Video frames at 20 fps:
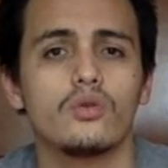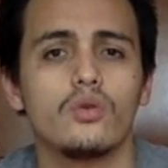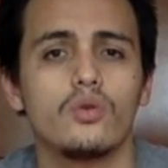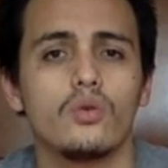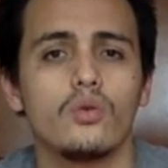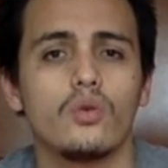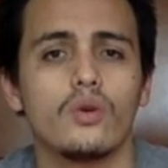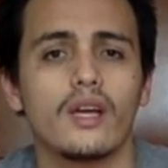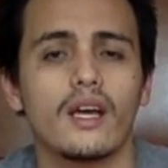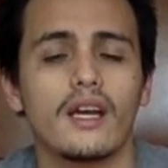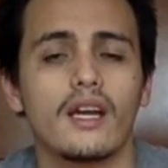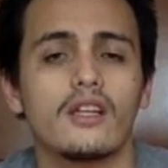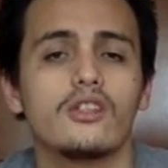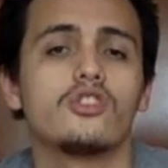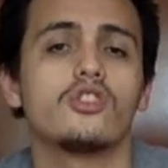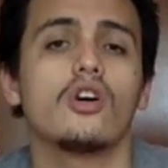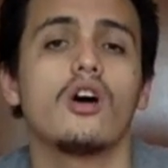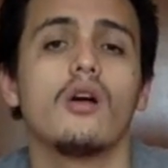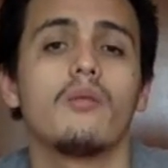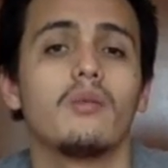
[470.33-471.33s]
to get a
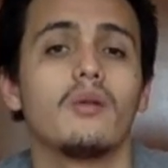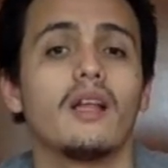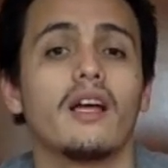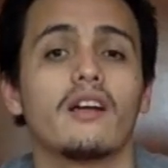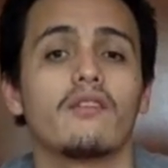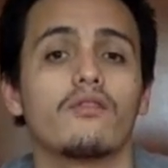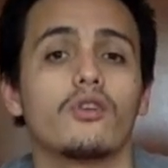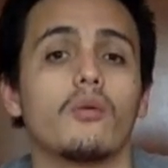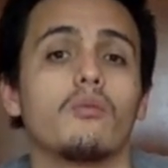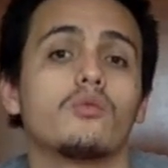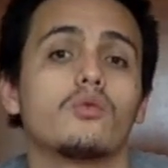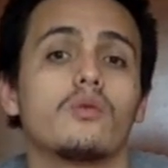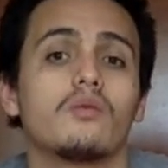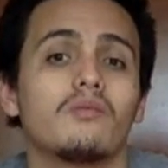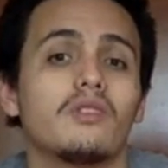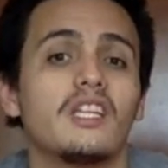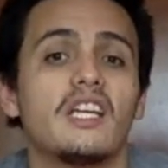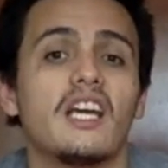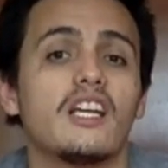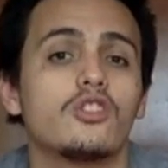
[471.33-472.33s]
job like from
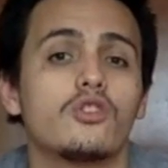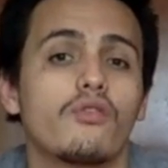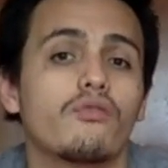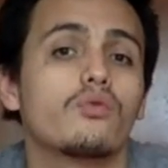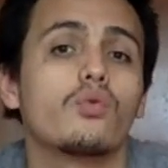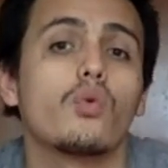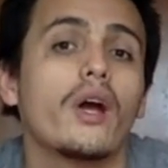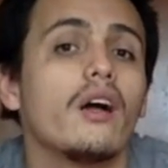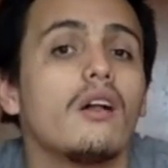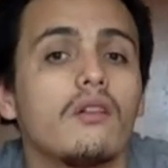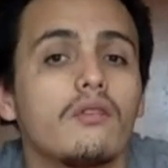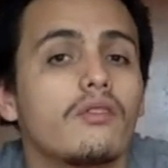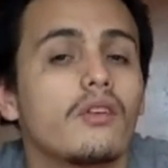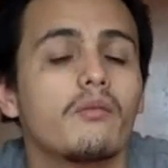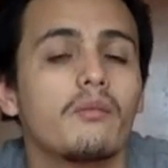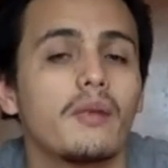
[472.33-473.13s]
the age of 12,